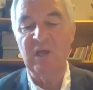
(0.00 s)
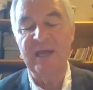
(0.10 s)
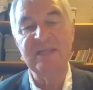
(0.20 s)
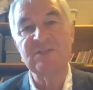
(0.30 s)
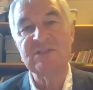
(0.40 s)

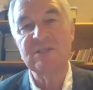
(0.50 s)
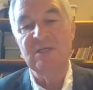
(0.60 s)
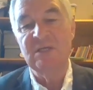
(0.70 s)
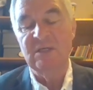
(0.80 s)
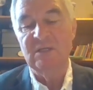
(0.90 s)
lines
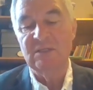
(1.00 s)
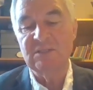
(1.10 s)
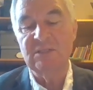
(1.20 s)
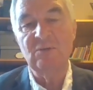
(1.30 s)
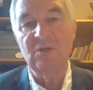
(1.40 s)

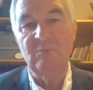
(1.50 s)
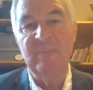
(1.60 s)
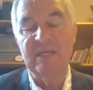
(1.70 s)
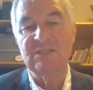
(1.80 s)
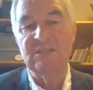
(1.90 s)
to
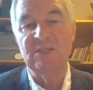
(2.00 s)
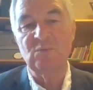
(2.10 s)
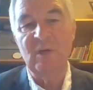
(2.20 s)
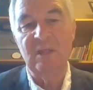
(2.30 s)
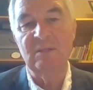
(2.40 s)
commit
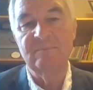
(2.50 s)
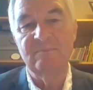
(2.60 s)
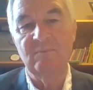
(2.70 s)
as well,